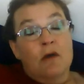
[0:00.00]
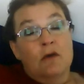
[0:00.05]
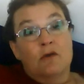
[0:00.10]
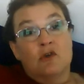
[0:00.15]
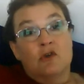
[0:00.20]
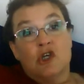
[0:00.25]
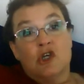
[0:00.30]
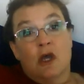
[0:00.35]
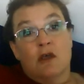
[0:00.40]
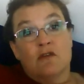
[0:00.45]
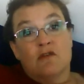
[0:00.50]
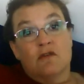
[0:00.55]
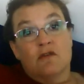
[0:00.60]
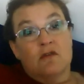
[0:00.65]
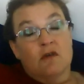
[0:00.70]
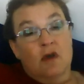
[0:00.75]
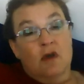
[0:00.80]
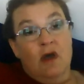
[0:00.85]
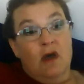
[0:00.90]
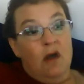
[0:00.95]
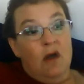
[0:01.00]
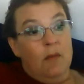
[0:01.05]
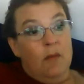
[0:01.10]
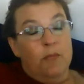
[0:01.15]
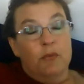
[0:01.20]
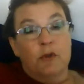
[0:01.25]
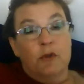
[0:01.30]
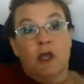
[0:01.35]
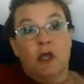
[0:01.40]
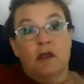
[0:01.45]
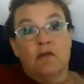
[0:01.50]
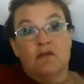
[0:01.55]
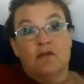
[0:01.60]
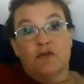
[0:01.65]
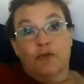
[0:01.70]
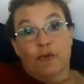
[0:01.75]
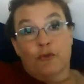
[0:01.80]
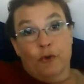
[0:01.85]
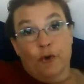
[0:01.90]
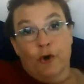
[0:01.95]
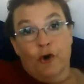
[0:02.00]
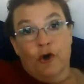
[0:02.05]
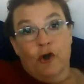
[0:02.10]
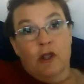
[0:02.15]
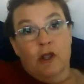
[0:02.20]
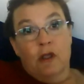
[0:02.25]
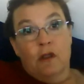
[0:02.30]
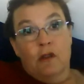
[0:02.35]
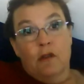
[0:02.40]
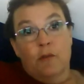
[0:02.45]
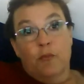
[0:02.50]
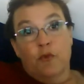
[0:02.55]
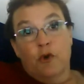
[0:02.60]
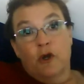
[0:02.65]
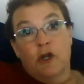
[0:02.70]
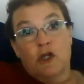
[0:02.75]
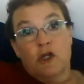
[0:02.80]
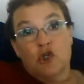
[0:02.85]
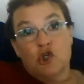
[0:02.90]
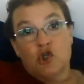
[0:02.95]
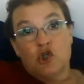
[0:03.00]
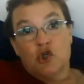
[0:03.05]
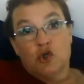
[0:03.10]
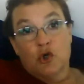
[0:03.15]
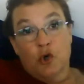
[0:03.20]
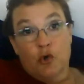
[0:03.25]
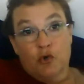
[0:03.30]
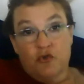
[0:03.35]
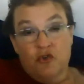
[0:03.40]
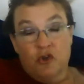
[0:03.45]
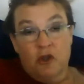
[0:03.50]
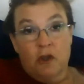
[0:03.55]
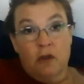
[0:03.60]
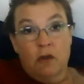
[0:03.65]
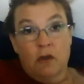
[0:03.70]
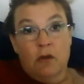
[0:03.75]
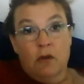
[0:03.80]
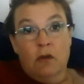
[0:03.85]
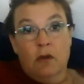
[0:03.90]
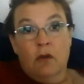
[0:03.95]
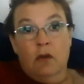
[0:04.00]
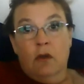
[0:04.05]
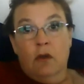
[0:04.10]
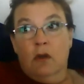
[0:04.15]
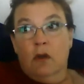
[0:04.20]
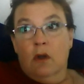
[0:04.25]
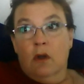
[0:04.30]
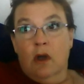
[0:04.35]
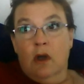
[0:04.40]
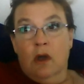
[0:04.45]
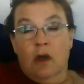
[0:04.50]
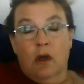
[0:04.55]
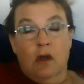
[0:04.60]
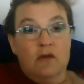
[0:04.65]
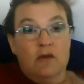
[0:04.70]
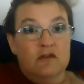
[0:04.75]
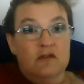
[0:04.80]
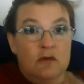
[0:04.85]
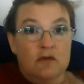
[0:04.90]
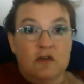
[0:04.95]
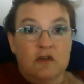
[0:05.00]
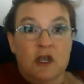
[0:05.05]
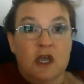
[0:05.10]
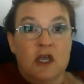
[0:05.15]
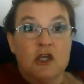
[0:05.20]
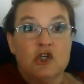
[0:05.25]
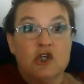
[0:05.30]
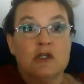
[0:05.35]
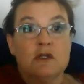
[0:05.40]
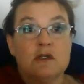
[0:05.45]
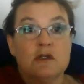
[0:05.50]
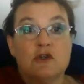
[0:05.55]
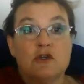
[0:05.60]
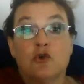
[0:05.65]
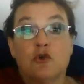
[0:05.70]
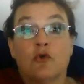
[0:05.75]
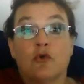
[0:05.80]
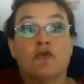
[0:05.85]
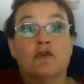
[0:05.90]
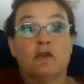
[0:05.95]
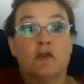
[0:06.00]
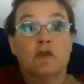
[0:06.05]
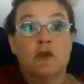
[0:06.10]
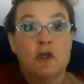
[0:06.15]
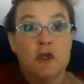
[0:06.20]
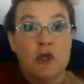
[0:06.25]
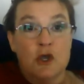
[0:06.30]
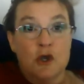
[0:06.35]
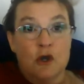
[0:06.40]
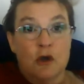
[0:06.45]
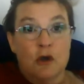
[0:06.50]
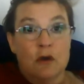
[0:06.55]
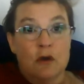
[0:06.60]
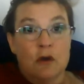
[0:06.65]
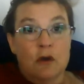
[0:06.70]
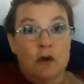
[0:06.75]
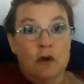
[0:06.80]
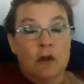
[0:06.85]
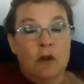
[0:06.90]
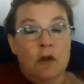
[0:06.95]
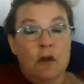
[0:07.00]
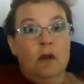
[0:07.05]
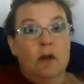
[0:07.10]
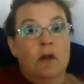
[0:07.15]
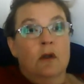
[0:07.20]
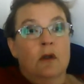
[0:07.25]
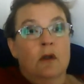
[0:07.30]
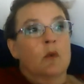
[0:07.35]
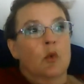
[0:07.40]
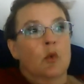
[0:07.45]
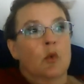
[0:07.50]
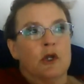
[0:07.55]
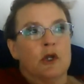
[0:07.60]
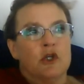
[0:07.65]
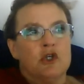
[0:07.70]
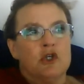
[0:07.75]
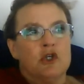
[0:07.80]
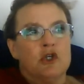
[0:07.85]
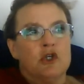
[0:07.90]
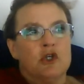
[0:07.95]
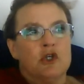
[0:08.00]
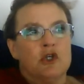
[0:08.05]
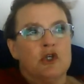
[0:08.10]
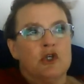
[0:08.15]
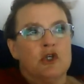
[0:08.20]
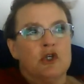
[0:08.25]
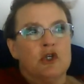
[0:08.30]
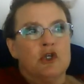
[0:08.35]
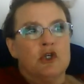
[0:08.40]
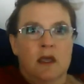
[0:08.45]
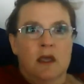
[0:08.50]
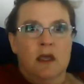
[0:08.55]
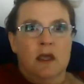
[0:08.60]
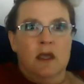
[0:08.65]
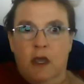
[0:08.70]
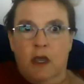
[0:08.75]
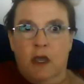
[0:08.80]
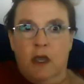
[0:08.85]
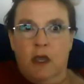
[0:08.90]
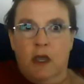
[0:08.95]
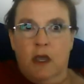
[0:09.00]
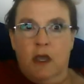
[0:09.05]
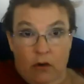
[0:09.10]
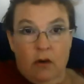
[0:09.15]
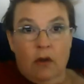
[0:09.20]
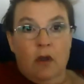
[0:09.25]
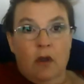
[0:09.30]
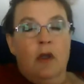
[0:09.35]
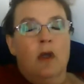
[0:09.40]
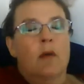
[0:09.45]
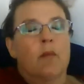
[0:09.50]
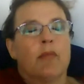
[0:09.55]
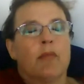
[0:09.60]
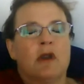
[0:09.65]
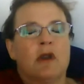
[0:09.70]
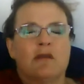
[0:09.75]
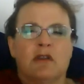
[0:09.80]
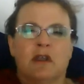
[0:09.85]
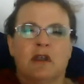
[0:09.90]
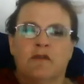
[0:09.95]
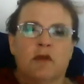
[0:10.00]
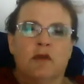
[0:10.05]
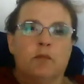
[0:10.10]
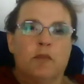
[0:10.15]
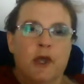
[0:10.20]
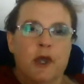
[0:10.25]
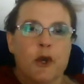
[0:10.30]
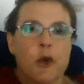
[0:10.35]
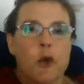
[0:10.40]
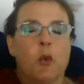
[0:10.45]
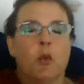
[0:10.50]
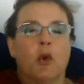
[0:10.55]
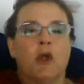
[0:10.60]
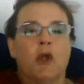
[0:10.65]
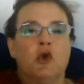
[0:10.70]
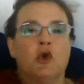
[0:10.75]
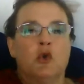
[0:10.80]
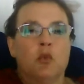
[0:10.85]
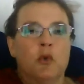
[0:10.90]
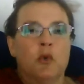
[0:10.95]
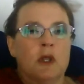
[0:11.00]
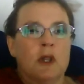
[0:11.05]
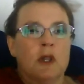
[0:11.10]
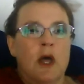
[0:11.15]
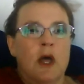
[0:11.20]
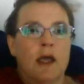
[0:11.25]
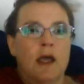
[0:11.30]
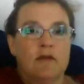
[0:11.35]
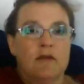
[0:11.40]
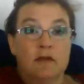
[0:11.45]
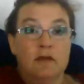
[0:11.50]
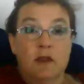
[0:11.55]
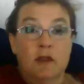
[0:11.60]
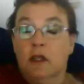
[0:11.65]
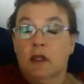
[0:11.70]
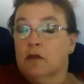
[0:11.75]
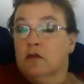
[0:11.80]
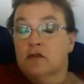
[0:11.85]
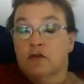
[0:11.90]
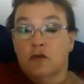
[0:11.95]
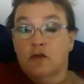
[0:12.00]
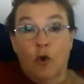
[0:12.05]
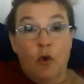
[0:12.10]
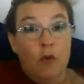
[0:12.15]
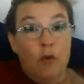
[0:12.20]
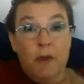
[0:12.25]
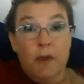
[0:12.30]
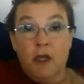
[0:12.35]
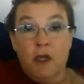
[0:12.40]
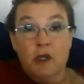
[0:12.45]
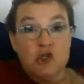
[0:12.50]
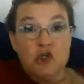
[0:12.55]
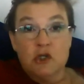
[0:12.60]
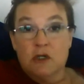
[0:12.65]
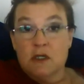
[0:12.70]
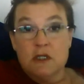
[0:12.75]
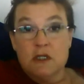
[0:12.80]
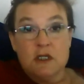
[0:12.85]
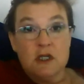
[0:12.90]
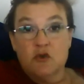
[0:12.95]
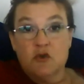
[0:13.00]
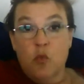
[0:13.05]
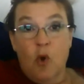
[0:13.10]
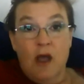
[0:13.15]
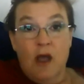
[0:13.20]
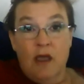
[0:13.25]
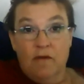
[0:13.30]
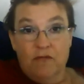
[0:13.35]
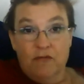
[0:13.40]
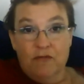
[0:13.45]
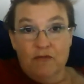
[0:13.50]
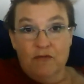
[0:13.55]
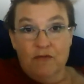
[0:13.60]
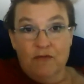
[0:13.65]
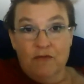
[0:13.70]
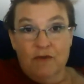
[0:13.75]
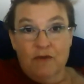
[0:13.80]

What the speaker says: who just placed third in the British Nursing Association's Nurse of the Year, which is a big honor, but it's even bigger when you realize that his sole patient is his wife.